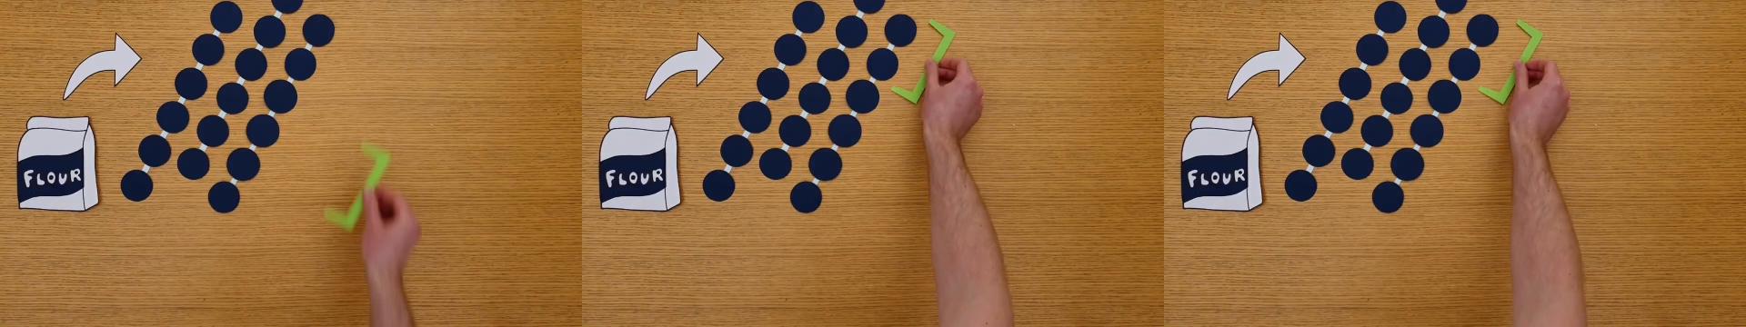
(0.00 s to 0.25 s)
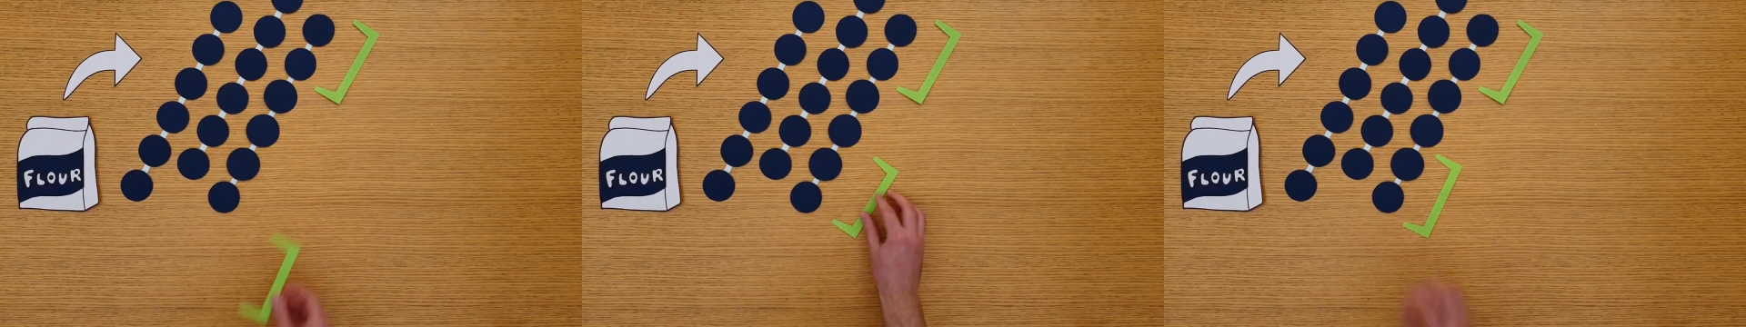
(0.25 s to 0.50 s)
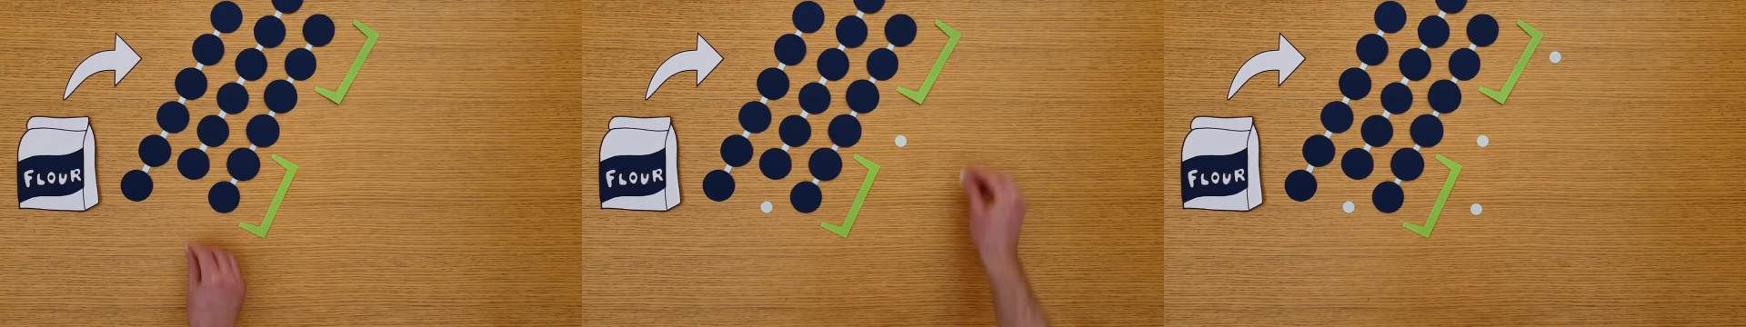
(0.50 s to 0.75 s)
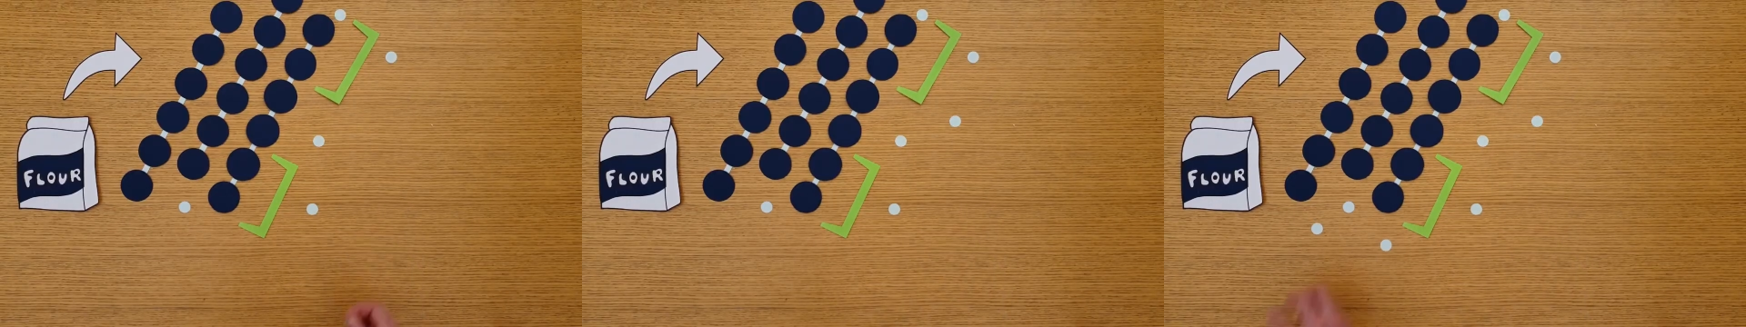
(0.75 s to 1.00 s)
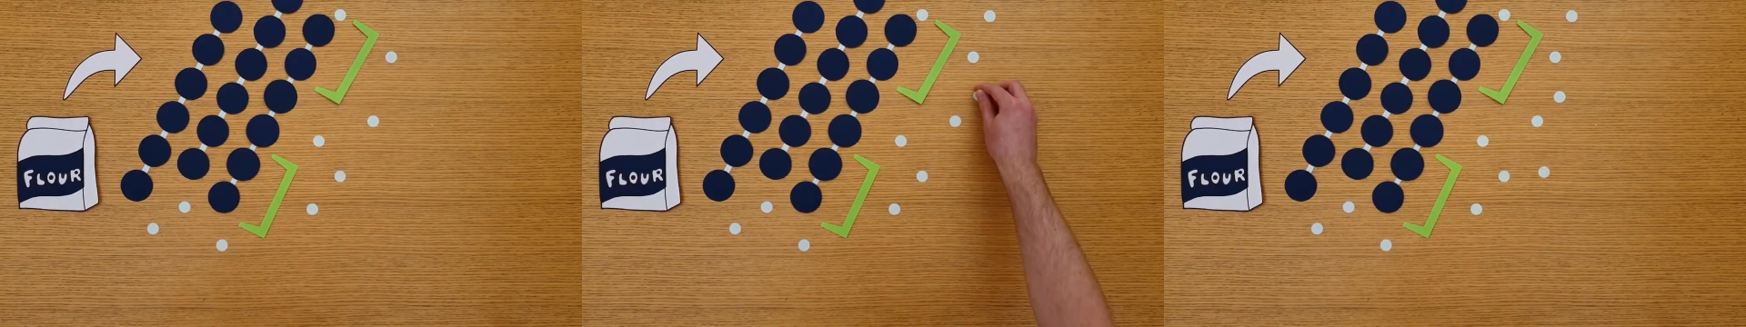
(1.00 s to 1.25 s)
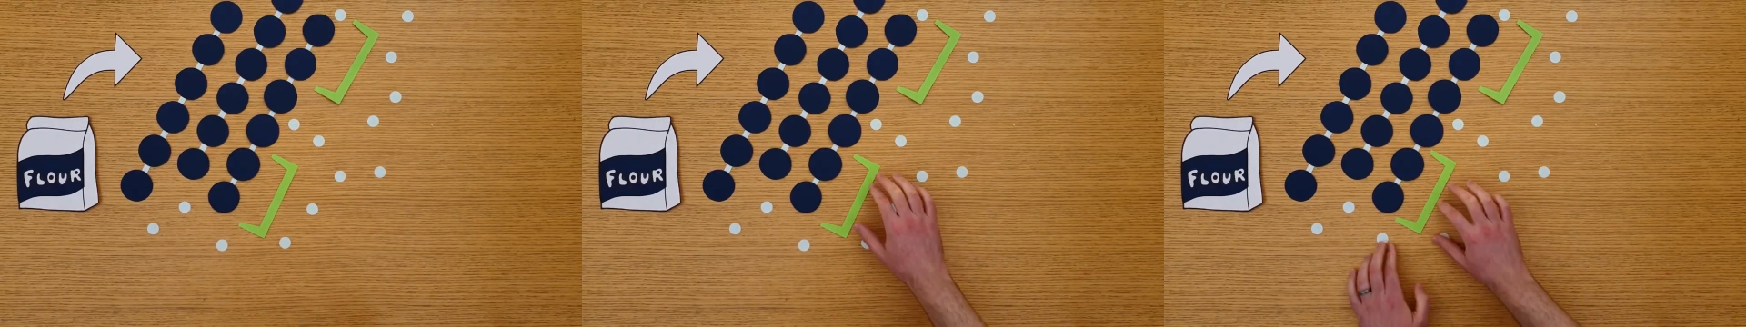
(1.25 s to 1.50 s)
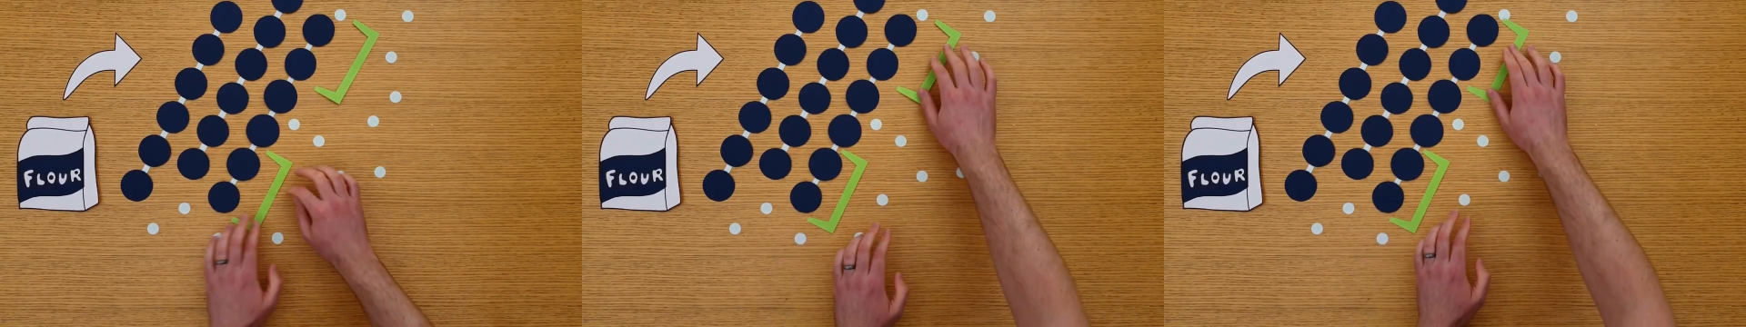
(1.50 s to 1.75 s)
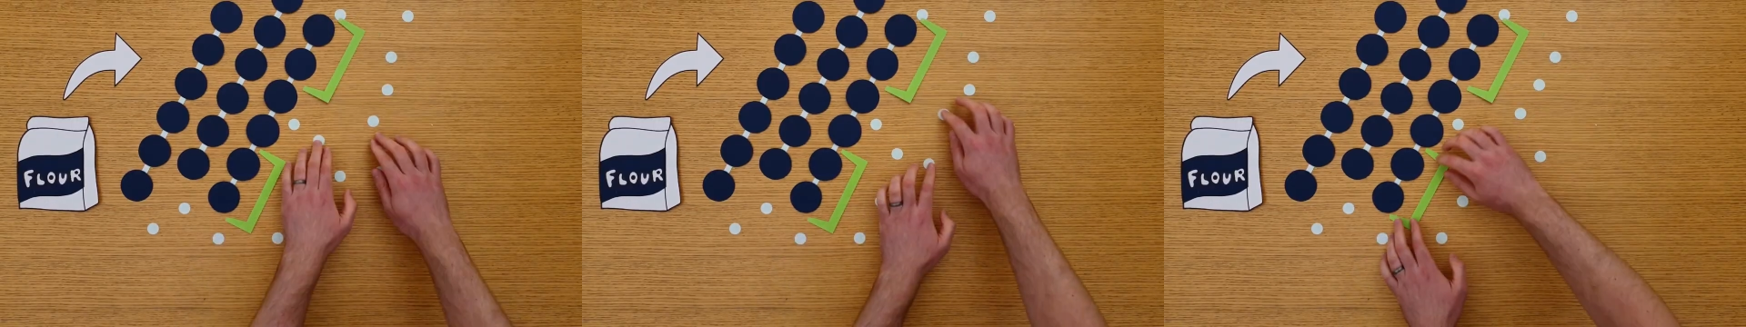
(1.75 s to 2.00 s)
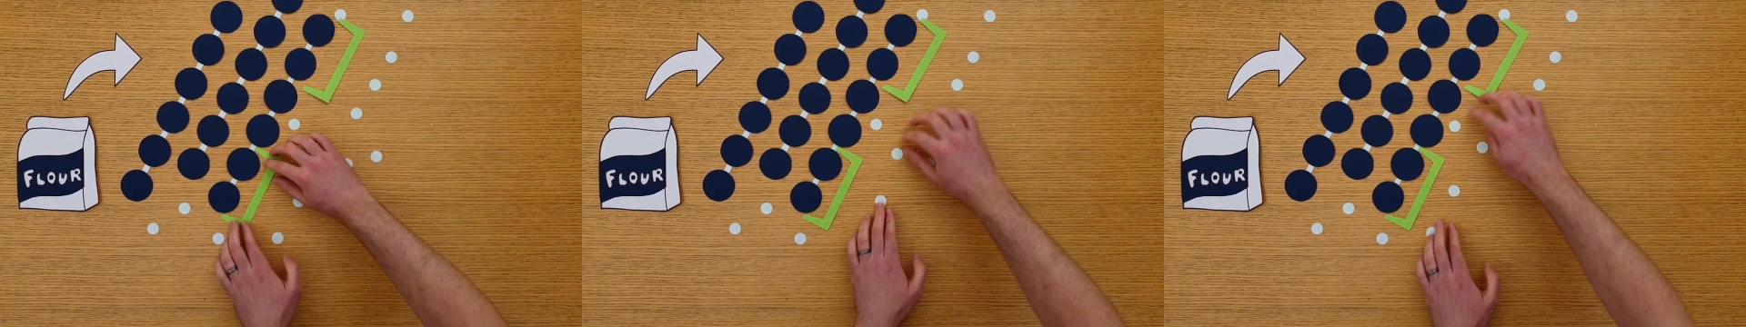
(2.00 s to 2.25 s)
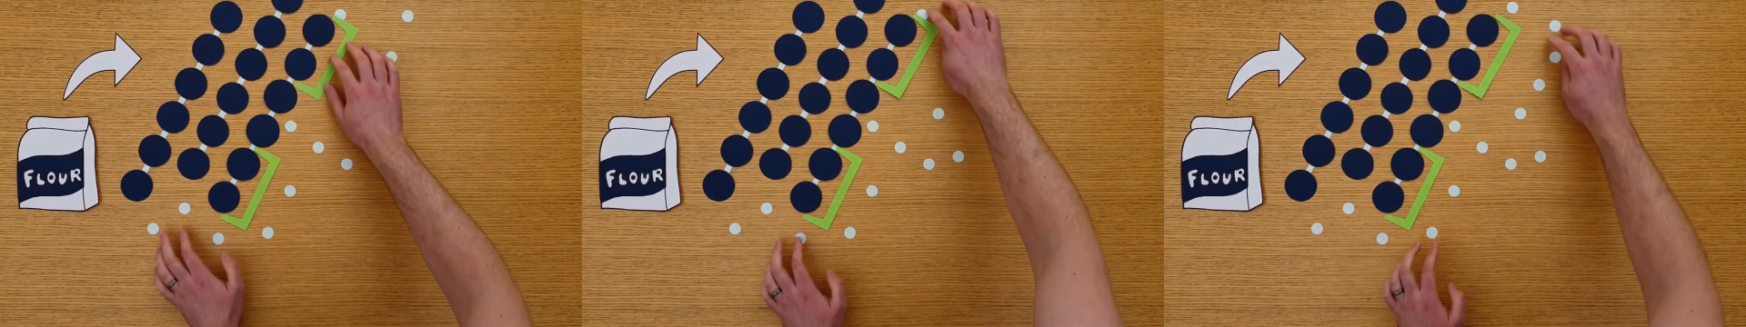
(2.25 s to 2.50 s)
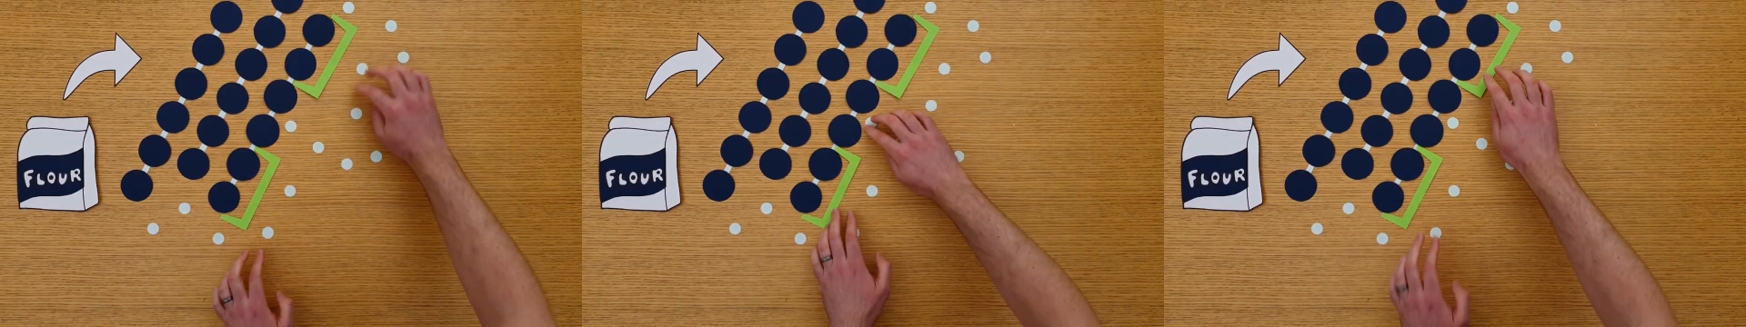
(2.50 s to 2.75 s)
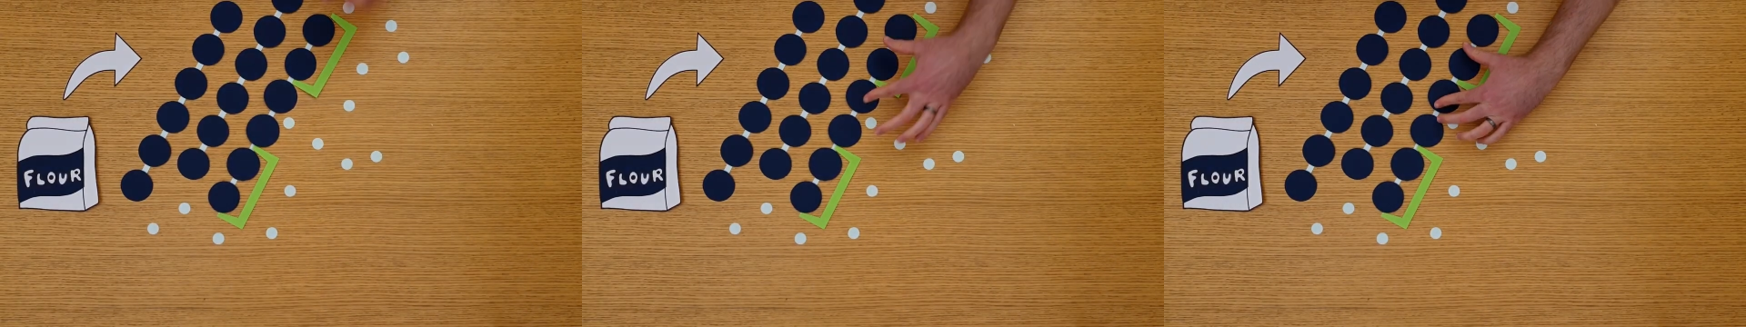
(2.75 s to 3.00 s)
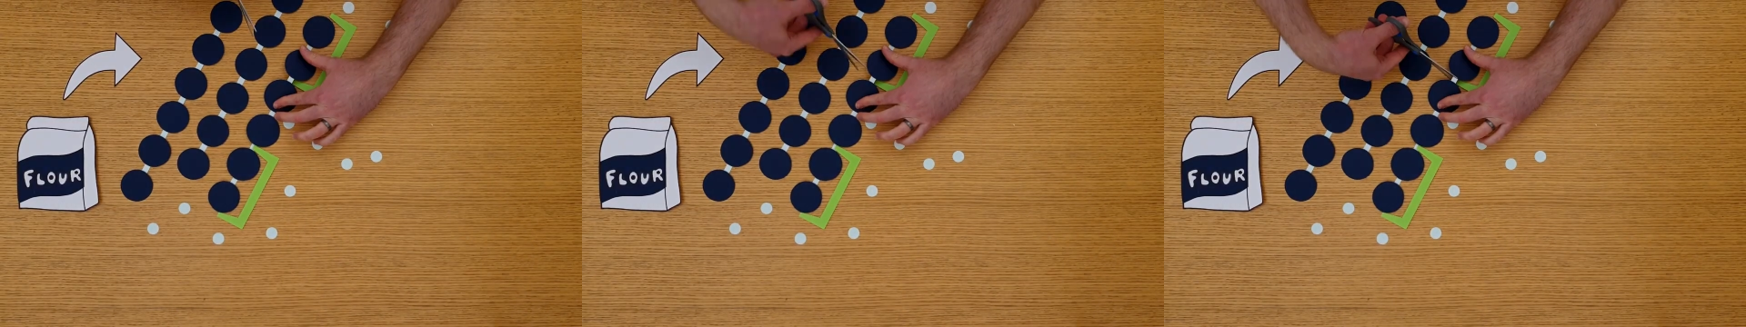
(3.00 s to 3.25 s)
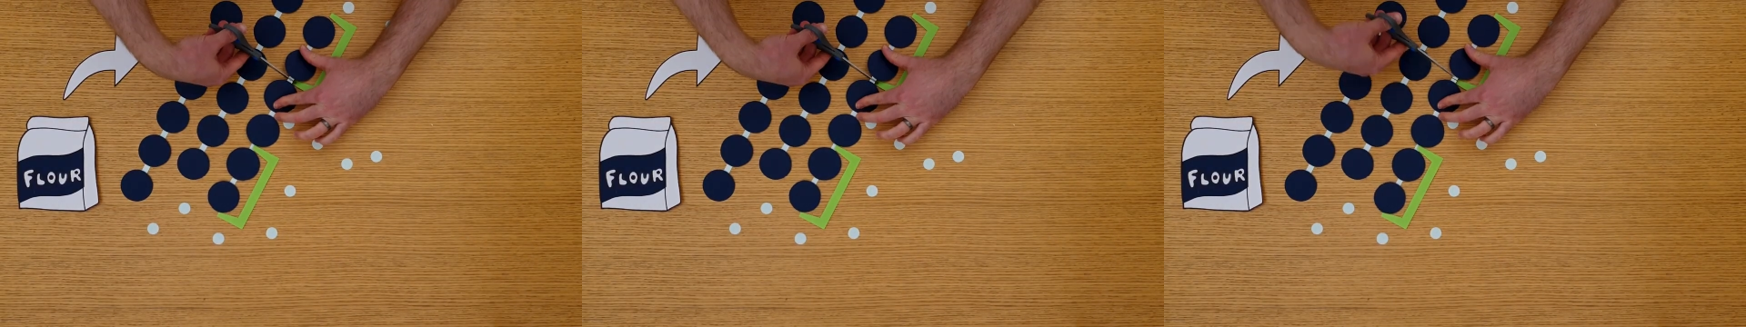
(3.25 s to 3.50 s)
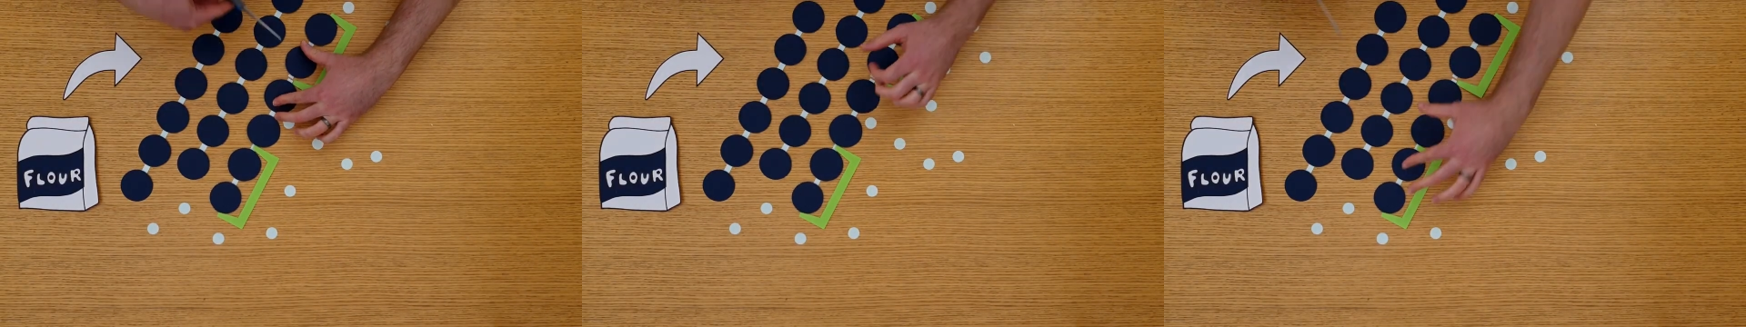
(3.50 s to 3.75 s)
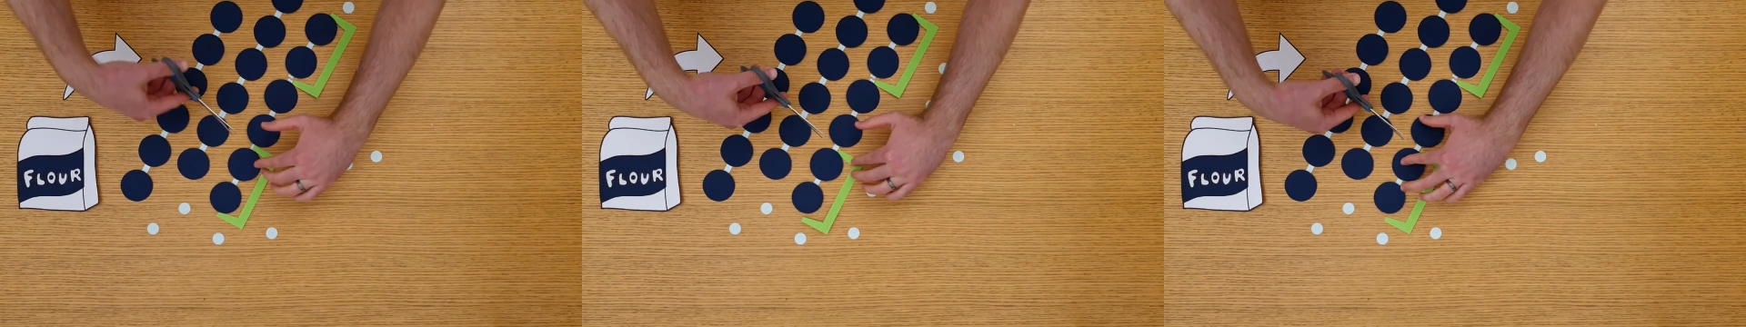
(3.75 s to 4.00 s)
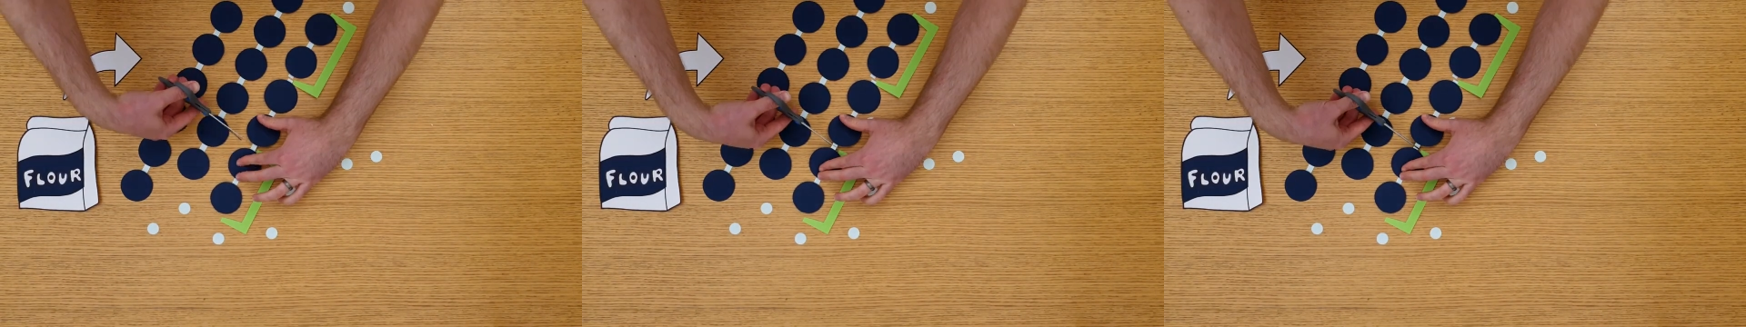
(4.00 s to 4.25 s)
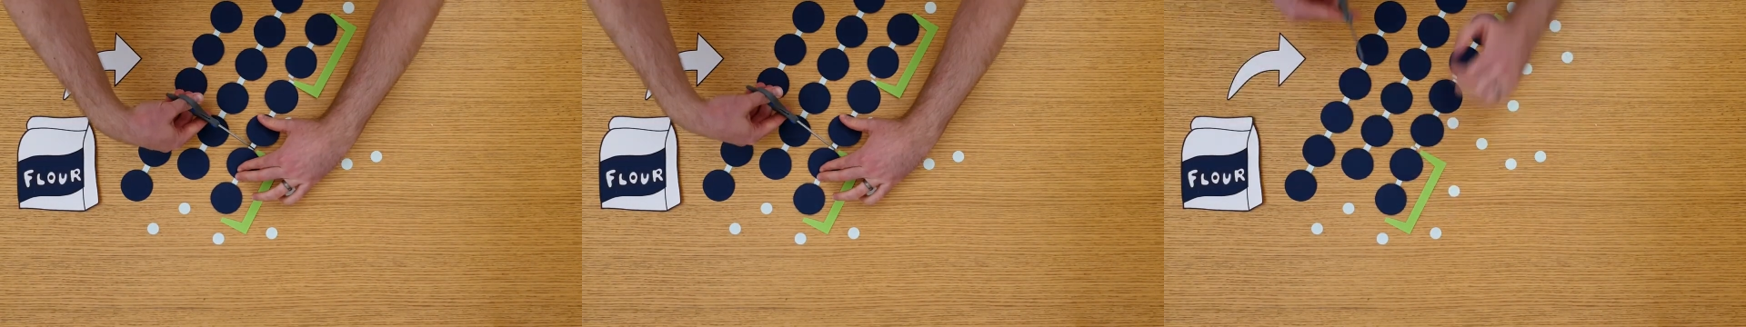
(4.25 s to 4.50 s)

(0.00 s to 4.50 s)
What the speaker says: (no speaker visible)